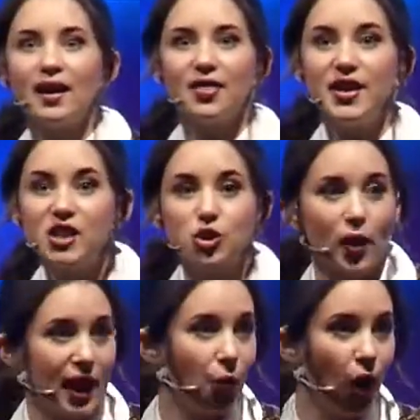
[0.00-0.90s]
this is
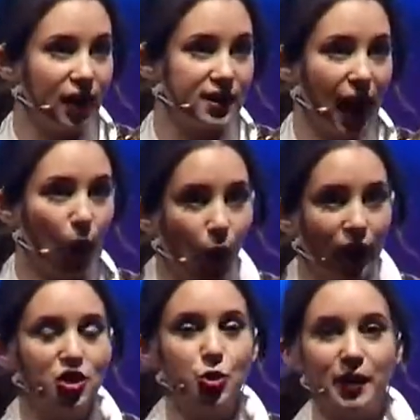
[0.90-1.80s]
what I want. I
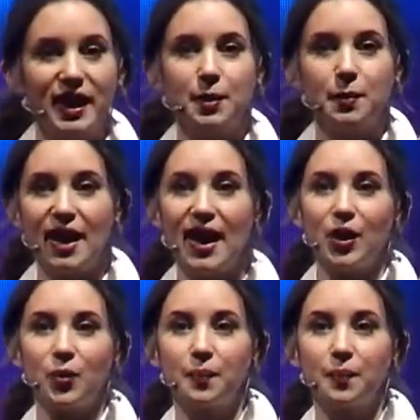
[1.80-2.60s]
want to play the piano.